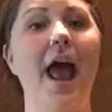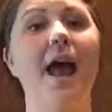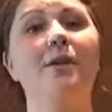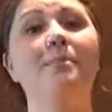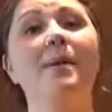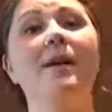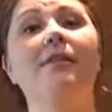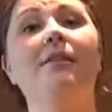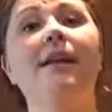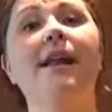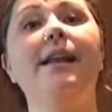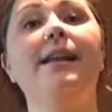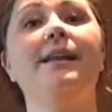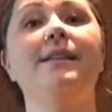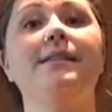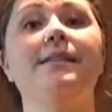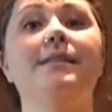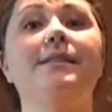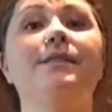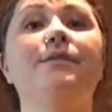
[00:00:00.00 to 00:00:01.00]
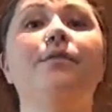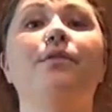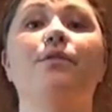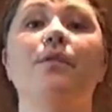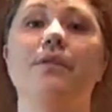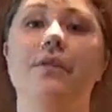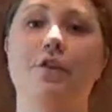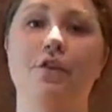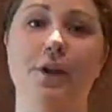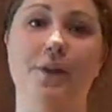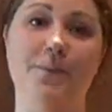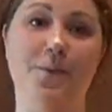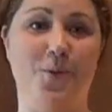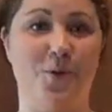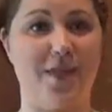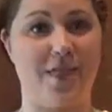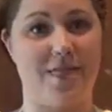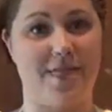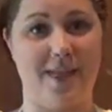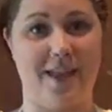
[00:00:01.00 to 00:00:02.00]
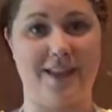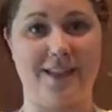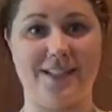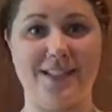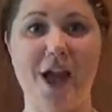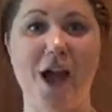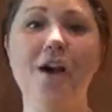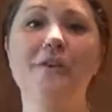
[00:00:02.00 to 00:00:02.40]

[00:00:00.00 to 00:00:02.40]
And a marinade consists of three very important things.